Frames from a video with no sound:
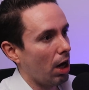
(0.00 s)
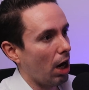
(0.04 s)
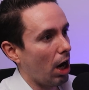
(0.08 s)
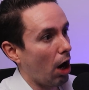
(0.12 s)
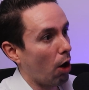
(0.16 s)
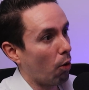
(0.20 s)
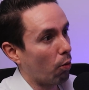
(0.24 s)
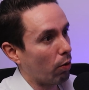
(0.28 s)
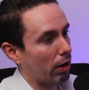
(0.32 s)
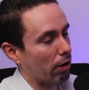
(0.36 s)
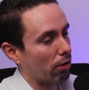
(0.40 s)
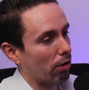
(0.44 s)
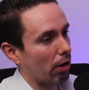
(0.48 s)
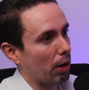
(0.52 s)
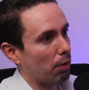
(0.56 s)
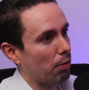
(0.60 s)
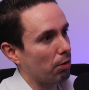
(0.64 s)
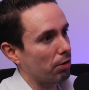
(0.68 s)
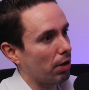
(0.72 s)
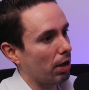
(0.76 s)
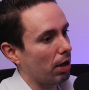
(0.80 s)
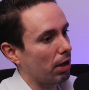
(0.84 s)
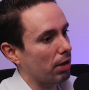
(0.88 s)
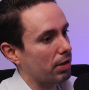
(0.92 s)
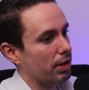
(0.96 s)
We were able
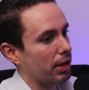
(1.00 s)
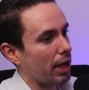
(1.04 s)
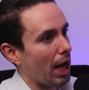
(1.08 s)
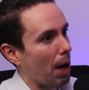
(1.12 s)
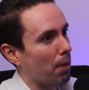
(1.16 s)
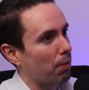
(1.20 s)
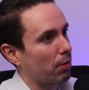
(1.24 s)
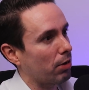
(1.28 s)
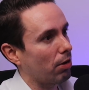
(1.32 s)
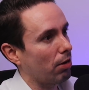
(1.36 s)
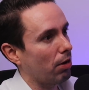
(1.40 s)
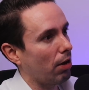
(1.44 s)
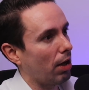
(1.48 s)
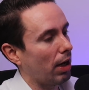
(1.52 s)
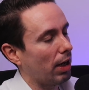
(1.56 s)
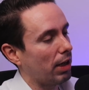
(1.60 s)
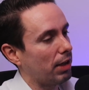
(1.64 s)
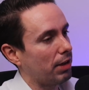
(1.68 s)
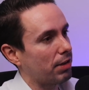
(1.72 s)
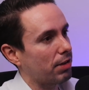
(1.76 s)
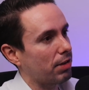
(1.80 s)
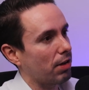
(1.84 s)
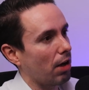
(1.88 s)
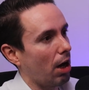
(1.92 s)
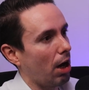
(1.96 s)
to
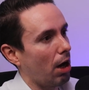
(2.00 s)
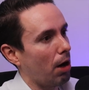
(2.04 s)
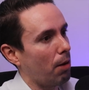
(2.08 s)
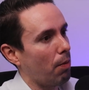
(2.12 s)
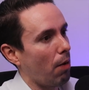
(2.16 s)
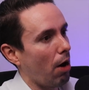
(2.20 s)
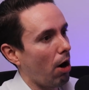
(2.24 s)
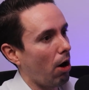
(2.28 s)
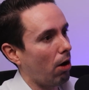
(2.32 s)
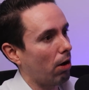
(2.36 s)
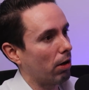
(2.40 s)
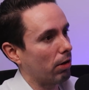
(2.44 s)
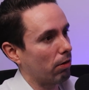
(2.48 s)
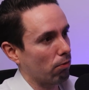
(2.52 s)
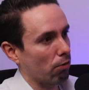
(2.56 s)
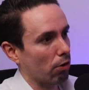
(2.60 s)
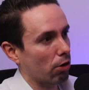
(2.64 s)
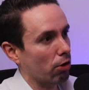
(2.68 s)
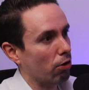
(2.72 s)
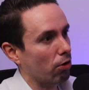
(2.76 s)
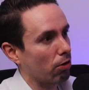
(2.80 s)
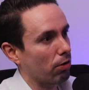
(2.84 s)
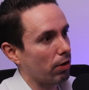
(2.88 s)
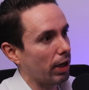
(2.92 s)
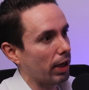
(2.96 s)
capitalize on
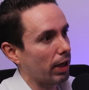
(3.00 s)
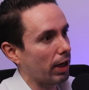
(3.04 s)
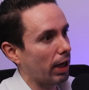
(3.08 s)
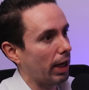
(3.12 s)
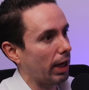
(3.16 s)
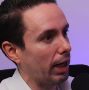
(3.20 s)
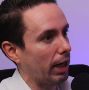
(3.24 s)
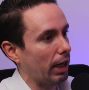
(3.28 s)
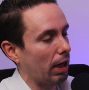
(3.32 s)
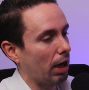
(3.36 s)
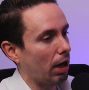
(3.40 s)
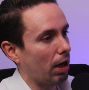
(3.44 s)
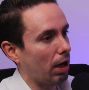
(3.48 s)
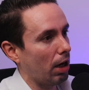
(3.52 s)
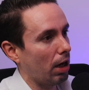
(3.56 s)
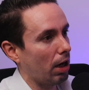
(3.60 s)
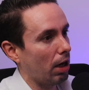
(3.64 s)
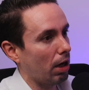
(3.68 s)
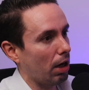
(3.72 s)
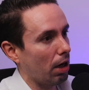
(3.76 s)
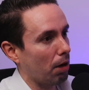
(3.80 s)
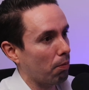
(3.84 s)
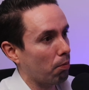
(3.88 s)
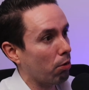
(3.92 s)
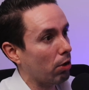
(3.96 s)
recruiting
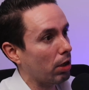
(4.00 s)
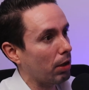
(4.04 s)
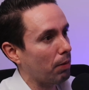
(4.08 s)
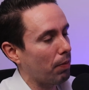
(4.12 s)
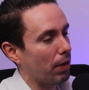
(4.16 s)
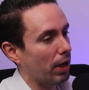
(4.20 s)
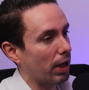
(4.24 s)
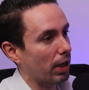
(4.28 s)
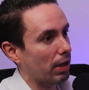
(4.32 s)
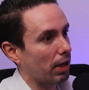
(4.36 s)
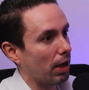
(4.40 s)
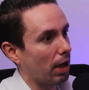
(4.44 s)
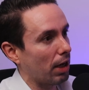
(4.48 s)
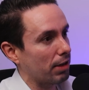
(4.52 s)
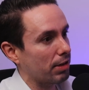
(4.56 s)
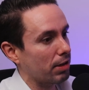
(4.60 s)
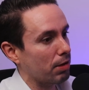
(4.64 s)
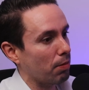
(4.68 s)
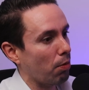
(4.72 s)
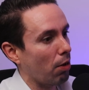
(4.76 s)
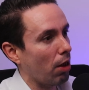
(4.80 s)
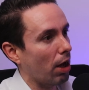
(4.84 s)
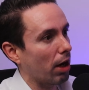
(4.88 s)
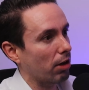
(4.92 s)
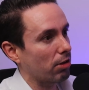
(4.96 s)
a pretty big
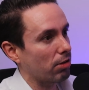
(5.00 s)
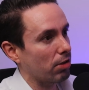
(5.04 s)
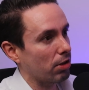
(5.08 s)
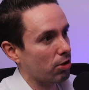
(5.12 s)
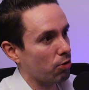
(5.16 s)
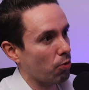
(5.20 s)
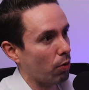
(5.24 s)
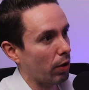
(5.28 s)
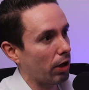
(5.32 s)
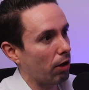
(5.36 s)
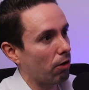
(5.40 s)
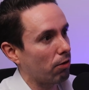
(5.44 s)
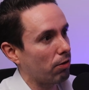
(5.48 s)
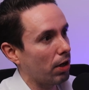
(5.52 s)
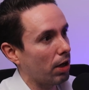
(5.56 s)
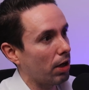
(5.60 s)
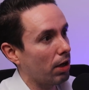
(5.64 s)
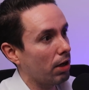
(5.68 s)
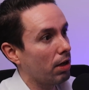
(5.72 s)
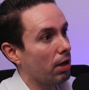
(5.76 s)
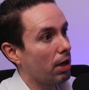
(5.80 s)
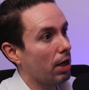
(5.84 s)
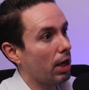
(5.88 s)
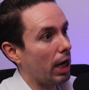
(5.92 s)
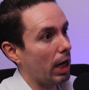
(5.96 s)
supplier to
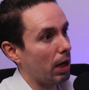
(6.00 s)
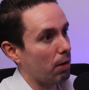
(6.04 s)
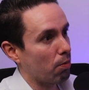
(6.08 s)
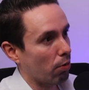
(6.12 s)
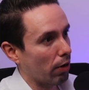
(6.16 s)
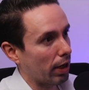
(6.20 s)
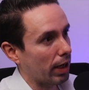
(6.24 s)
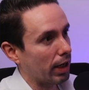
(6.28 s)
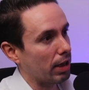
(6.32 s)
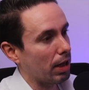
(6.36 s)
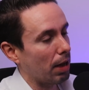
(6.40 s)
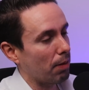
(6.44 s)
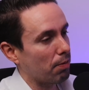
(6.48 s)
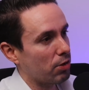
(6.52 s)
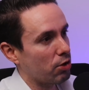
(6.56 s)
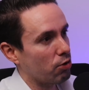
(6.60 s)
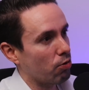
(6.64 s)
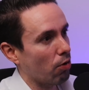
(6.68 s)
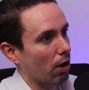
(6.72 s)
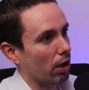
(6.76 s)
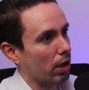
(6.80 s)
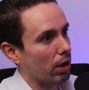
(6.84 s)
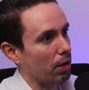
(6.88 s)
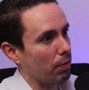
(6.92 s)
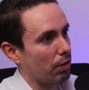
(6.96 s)
Toyota and bringing them to
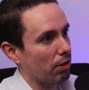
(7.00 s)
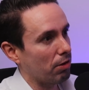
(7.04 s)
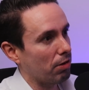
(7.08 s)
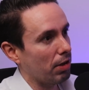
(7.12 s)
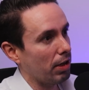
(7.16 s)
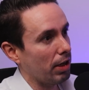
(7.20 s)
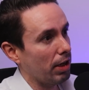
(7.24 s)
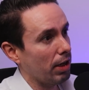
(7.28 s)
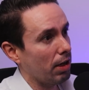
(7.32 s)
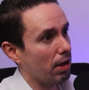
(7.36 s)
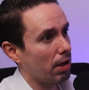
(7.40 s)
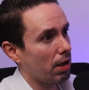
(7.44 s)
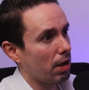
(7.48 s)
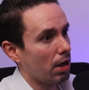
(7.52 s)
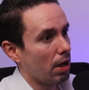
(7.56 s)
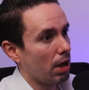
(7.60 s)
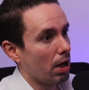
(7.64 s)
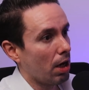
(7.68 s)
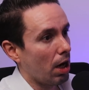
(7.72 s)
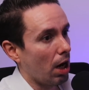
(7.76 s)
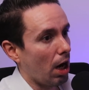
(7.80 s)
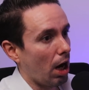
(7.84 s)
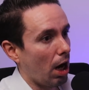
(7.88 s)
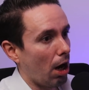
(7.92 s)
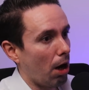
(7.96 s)
our community.
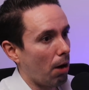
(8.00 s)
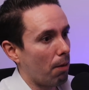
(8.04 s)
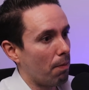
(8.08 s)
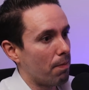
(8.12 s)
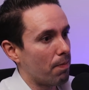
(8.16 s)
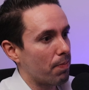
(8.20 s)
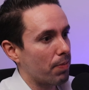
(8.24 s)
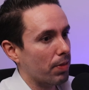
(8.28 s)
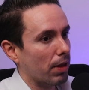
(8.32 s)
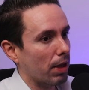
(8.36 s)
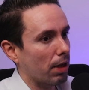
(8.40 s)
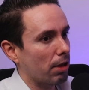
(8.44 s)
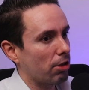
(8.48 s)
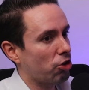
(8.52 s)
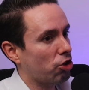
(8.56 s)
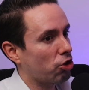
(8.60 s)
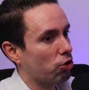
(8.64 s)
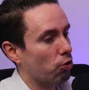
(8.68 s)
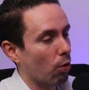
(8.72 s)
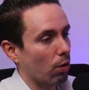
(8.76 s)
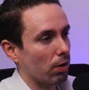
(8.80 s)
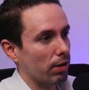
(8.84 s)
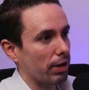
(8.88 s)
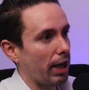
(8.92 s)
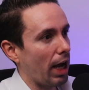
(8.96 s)

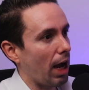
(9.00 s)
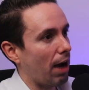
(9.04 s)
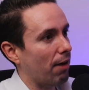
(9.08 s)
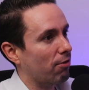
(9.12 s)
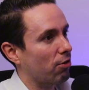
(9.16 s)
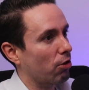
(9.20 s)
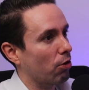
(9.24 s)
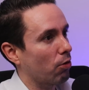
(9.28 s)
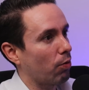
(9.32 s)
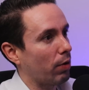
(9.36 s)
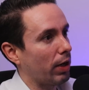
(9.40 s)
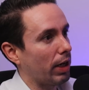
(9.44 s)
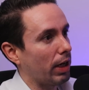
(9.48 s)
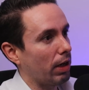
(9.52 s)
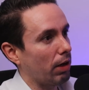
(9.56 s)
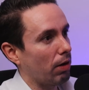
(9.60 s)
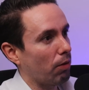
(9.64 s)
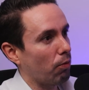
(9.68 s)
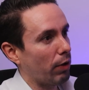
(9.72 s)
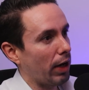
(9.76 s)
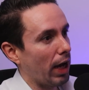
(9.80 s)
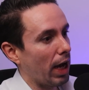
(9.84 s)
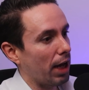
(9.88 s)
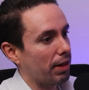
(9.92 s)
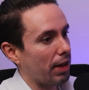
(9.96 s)
Shortly after
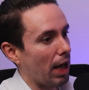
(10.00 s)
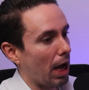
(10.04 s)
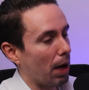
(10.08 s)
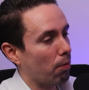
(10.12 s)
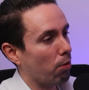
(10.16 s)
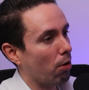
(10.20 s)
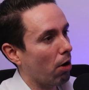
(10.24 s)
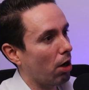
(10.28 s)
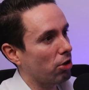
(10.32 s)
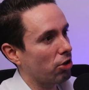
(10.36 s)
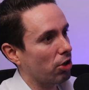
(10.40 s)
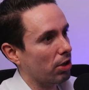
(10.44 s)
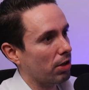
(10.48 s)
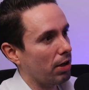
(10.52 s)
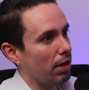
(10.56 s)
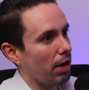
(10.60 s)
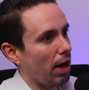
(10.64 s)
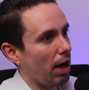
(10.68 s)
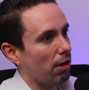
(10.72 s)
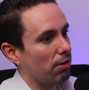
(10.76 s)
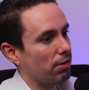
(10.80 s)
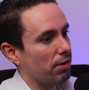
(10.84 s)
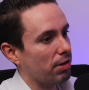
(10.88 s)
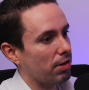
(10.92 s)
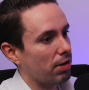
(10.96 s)
we had that project
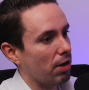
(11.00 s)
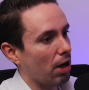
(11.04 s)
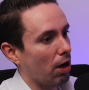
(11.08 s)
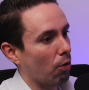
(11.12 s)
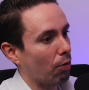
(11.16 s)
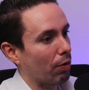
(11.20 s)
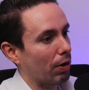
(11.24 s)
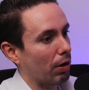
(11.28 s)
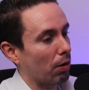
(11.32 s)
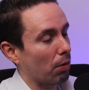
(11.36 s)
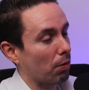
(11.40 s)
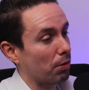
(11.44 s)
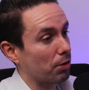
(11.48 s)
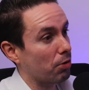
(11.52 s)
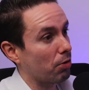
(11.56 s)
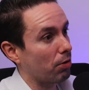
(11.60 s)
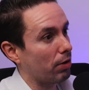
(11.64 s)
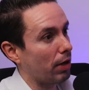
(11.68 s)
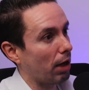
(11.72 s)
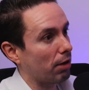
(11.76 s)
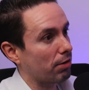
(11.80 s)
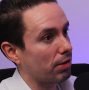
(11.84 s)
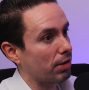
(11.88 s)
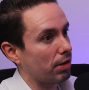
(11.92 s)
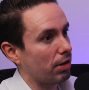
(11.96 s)
announced, we were able to
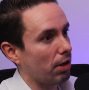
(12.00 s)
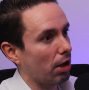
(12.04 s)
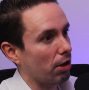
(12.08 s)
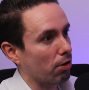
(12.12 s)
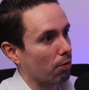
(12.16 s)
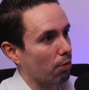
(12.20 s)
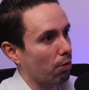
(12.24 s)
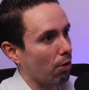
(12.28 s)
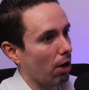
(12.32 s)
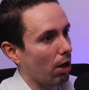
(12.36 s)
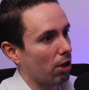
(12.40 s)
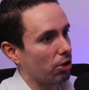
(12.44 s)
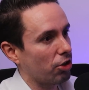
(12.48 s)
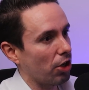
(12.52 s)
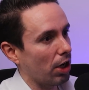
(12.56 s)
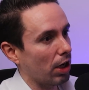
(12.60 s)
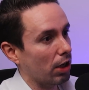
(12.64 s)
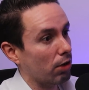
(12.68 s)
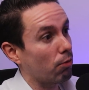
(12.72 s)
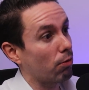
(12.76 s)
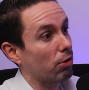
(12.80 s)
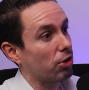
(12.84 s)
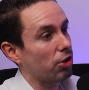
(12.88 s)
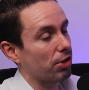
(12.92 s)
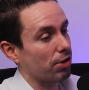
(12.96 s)
announce another
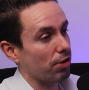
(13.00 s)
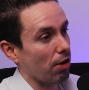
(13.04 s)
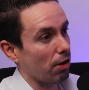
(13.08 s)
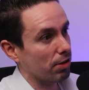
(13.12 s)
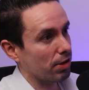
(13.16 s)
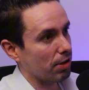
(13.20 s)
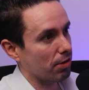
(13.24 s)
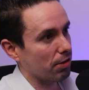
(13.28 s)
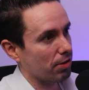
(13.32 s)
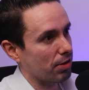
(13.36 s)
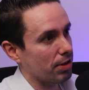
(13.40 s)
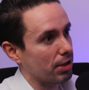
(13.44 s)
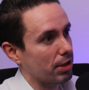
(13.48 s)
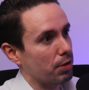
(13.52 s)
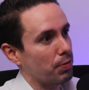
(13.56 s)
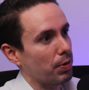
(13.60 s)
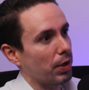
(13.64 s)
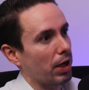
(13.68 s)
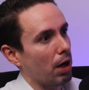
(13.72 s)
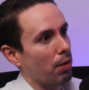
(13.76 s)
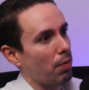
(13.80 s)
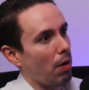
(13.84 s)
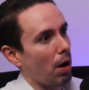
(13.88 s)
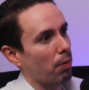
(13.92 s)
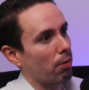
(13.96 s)
project, which has also since
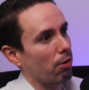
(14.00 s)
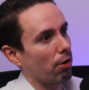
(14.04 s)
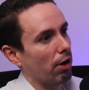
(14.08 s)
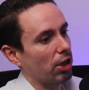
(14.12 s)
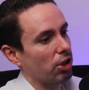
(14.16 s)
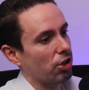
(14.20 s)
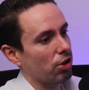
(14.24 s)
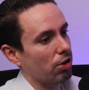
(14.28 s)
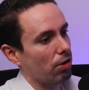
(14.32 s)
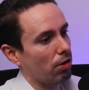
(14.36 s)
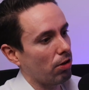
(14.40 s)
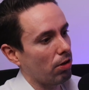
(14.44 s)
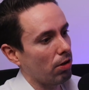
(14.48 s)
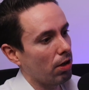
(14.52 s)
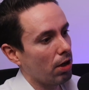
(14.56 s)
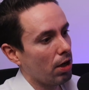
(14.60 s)
become operational,